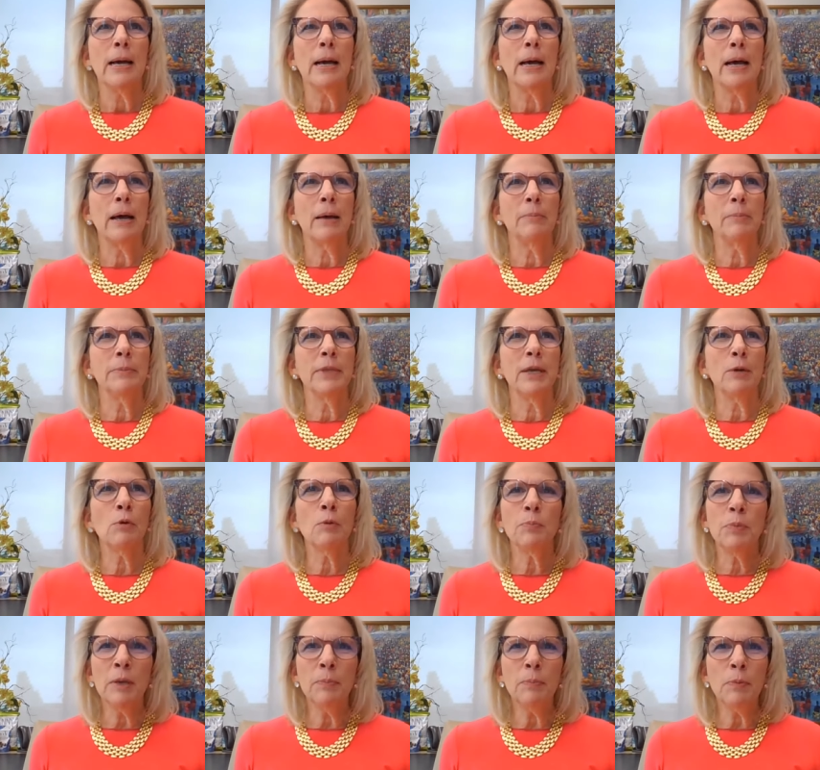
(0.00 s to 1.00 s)
Um, there
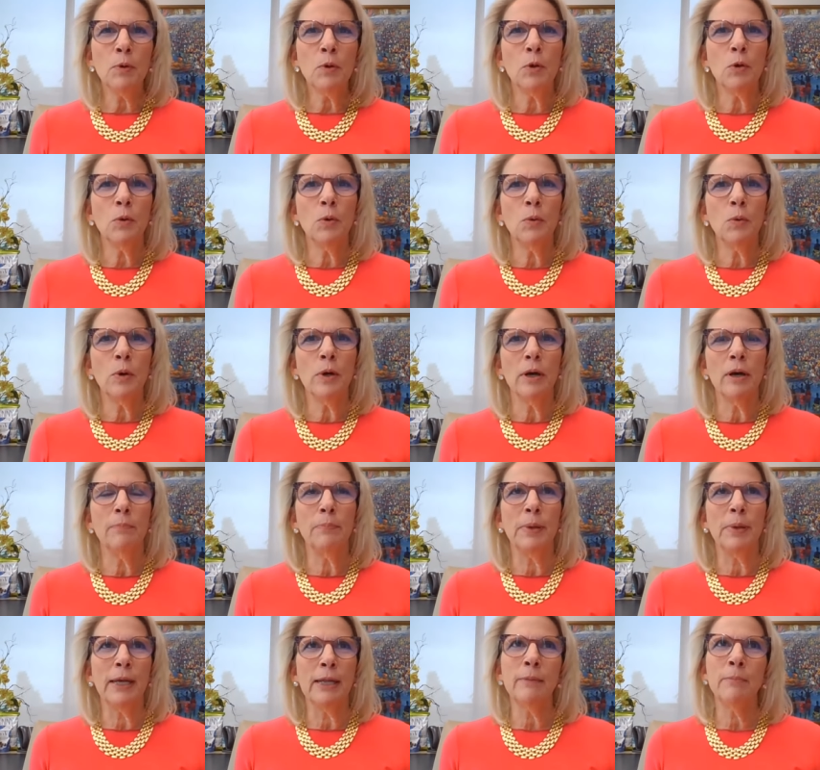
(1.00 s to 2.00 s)
were people who
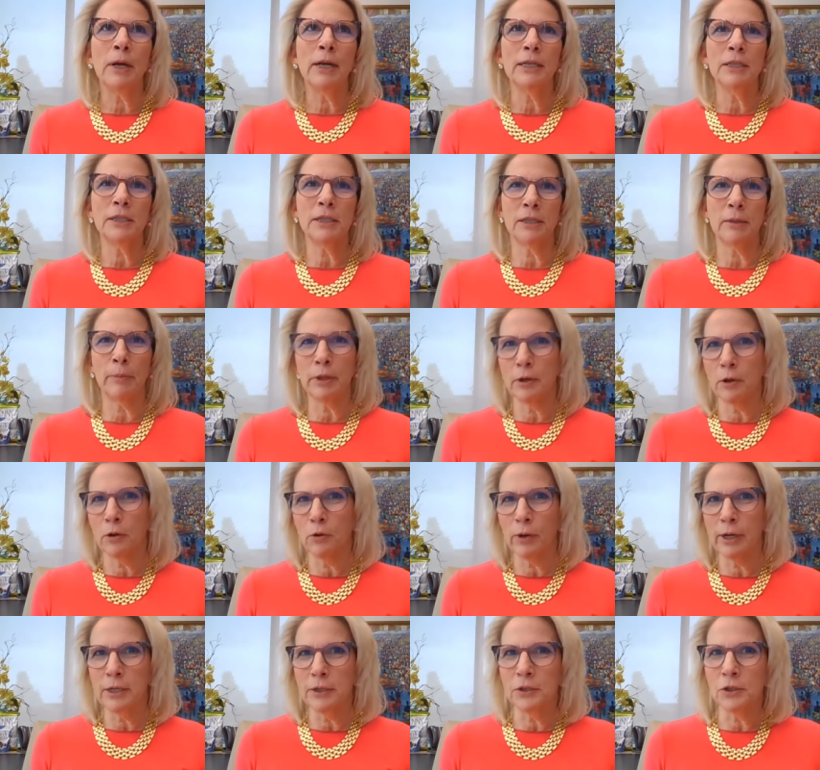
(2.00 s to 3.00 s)
epitomized some of the
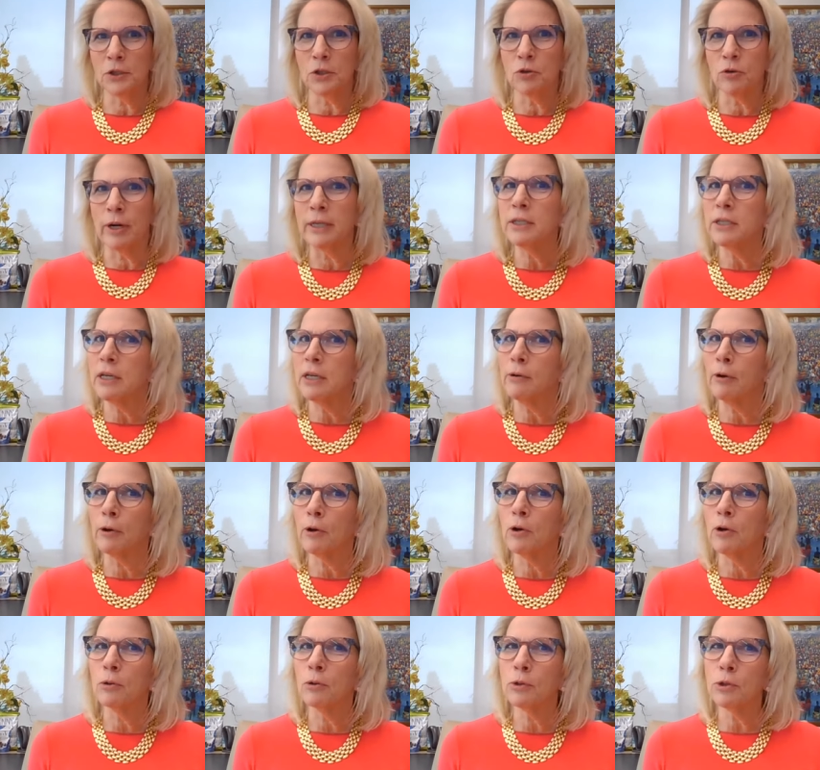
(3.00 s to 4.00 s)
greatest strengths in our
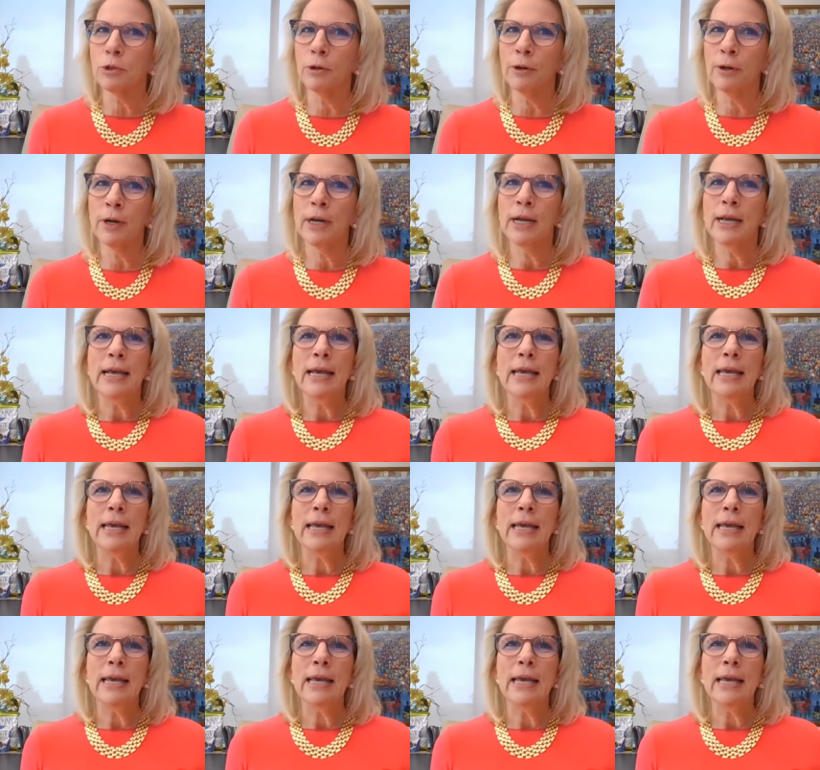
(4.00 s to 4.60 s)
culture